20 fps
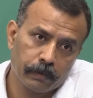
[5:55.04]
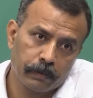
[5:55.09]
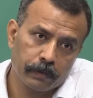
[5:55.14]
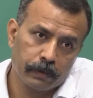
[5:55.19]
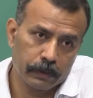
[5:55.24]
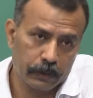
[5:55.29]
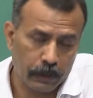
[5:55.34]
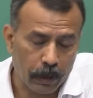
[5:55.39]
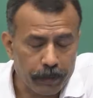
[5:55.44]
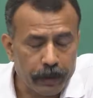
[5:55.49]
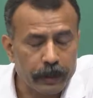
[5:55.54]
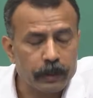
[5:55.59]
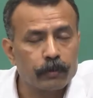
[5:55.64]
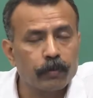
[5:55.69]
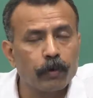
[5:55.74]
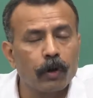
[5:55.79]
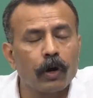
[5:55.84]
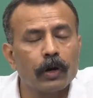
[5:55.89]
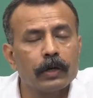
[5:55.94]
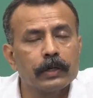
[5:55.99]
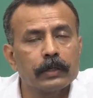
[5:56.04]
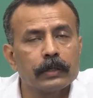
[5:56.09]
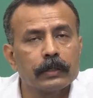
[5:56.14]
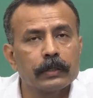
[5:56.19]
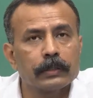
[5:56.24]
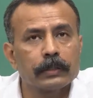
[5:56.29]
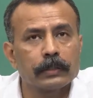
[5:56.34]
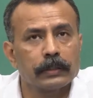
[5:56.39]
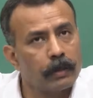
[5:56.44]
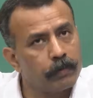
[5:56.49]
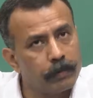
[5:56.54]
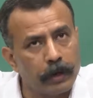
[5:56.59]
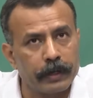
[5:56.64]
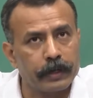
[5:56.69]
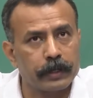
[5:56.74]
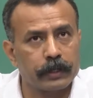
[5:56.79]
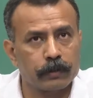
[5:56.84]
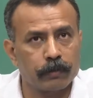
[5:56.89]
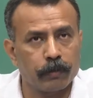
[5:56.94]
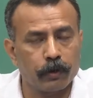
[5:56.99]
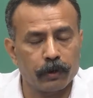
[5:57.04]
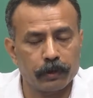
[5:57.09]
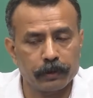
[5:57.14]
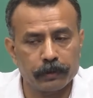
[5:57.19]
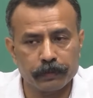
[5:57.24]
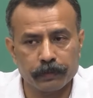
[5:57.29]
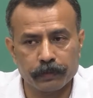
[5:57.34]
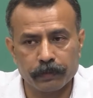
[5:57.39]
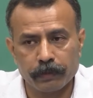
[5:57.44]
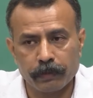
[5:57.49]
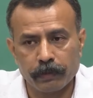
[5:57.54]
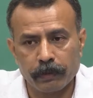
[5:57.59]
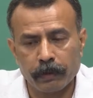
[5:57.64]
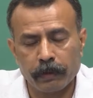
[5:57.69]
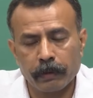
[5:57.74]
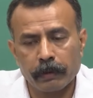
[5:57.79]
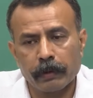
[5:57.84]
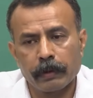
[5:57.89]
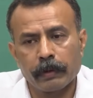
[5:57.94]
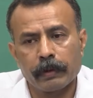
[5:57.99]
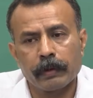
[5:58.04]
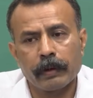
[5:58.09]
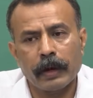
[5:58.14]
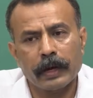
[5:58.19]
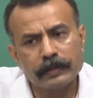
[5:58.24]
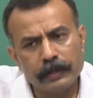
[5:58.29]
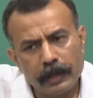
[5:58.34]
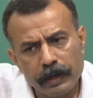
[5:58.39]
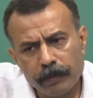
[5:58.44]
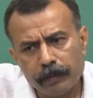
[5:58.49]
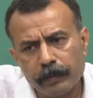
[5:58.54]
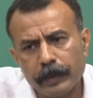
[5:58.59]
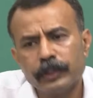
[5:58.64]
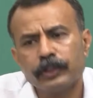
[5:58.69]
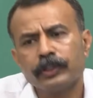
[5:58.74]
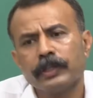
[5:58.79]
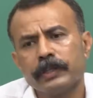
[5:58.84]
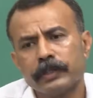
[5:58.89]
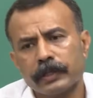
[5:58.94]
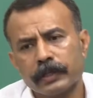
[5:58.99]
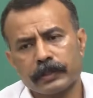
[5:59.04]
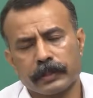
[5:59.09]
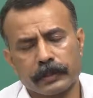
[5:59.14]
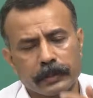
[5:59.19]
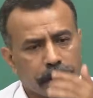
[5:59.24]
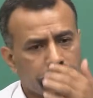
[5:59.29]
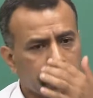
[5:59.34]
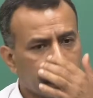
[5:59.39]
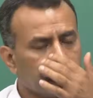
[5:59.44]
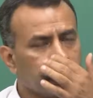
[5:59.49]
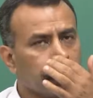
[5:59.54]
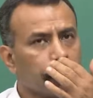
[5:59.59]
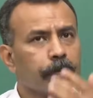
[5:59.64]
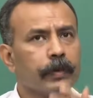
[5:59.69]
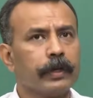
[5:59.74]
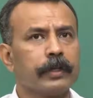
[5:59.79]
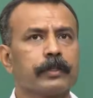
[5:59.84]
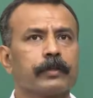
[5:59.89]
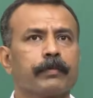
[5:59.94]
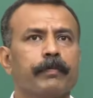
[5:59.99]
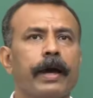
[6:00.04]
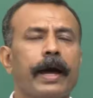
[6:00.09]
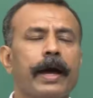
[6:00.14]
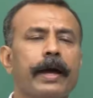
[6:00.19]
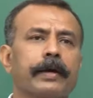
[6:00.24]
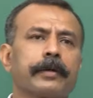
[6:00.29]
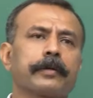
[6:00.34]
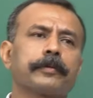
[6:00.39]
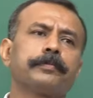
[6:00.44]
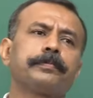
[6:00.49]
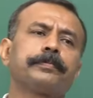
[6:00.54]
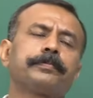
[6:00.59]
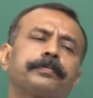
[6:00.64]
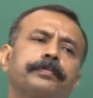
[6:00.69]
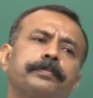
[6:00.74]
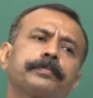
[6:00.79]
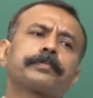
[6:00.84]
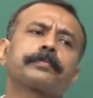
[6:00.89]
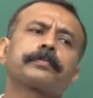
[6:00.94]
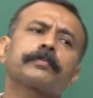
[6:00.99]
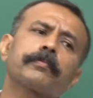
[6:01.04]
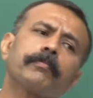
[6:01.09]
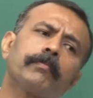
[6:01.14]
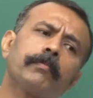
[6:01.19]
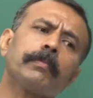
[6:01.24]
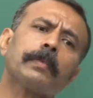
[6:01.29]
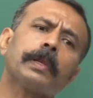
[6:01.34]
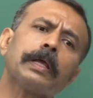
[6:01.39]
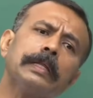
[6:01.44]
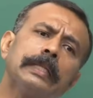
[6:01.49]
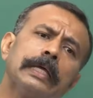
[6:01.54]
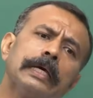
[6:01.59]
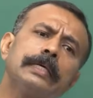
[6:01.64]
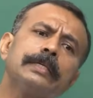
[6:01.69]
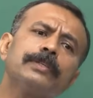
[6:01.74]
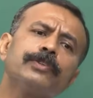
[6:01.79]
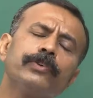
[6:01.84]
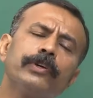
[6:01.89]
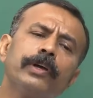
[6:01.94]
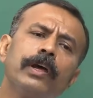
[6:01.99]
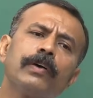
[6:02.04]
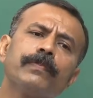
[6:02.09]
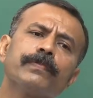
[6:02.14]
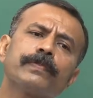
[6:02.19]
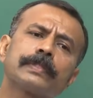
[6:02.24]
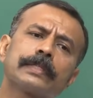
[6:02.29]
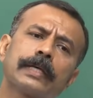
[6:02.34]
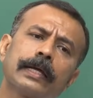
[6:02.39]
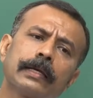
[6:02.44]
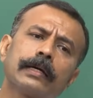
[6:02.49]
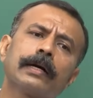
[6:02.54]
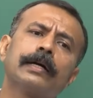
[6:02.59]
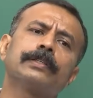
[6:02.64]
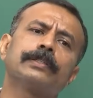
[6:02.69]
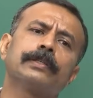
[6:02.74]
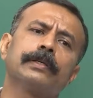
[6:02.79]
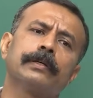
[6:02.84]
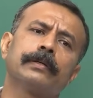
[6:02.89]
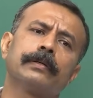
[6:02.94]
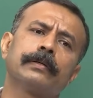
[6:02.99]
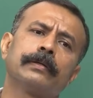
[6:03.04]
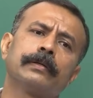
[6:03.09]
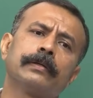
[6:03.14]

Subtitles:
some explored, some unexplored. As I mentioned just a couple of minutes back, the history of cell culture